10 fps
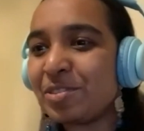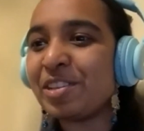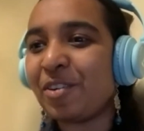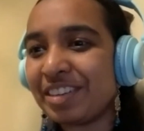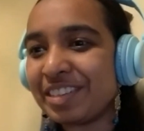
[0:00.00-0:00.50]
to
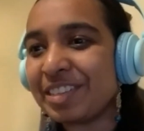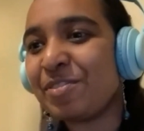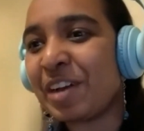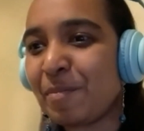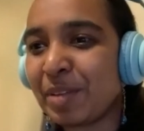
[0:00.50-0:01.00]
the audience
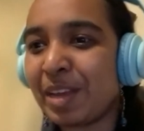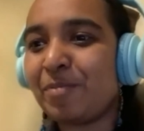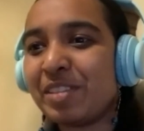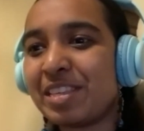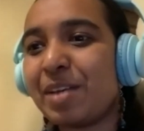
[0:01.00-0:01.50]
for coming
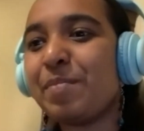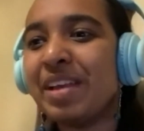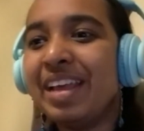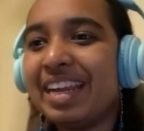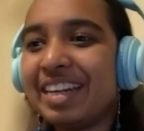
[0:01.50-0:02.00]
up with some
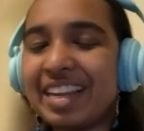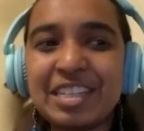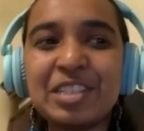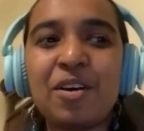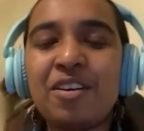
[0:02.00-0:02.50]

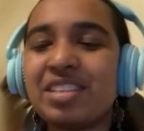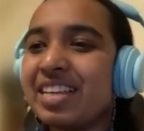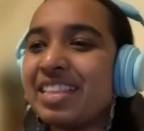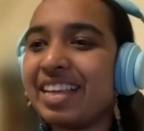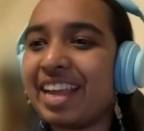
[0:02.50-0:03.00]
interesting thoughts
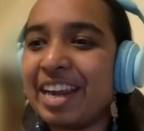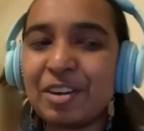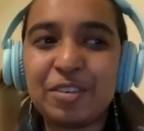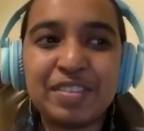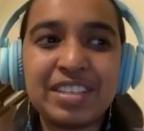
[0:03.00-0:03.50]
at the
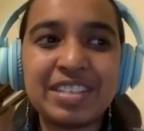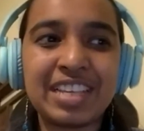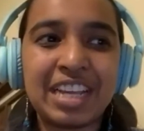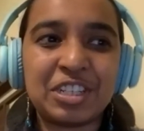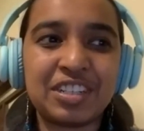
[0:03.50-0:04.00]
end of this
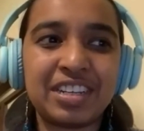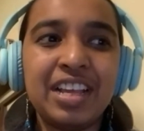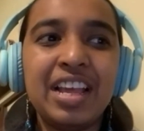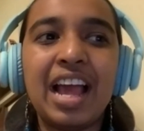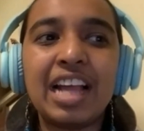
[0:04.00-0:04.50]
session.
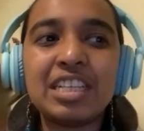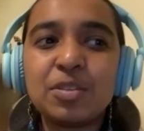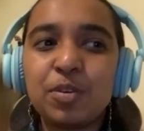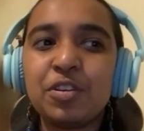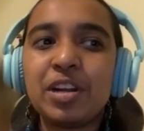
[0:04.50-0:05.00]
I
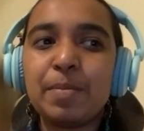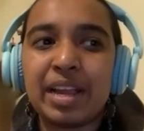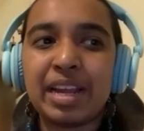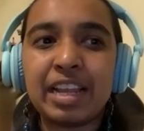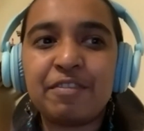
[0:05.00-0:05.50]
just want to
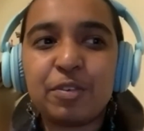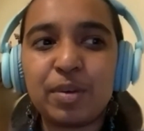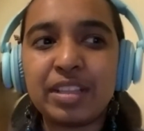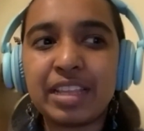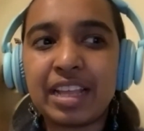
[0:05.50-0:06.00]
remind
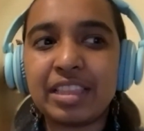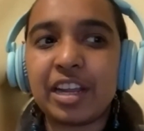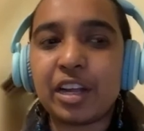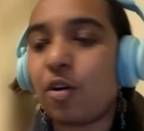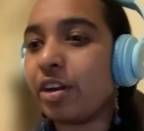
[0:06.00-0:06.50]
everyone that the
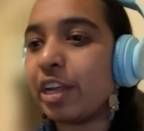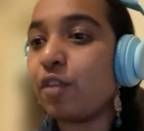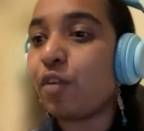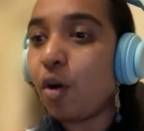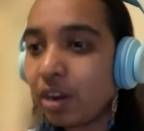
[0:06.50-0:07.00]
recording
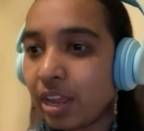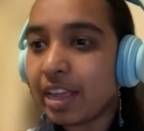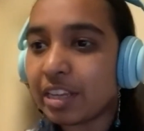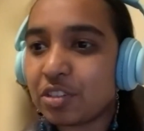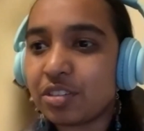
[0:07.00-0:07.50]
of all
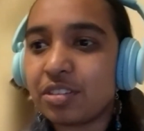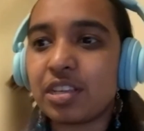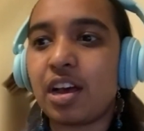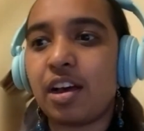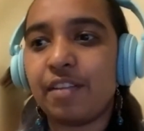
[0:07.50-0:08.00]
our lectures
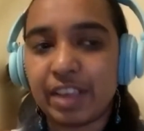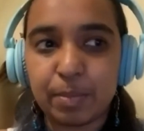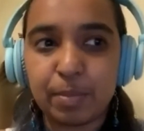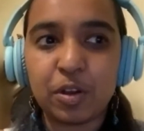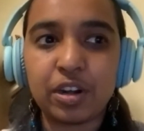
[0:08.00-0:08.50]
are
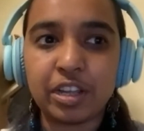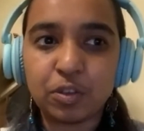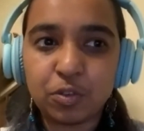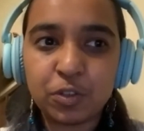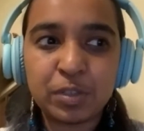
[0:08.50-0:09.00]
available on our
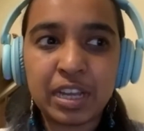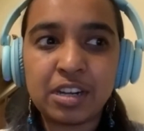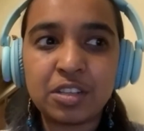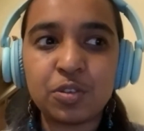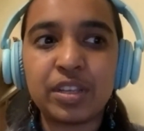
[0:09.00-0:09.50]
YouTube
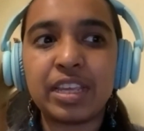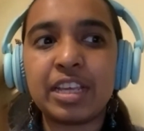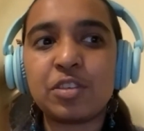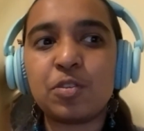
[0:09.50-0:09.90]
channel. So in case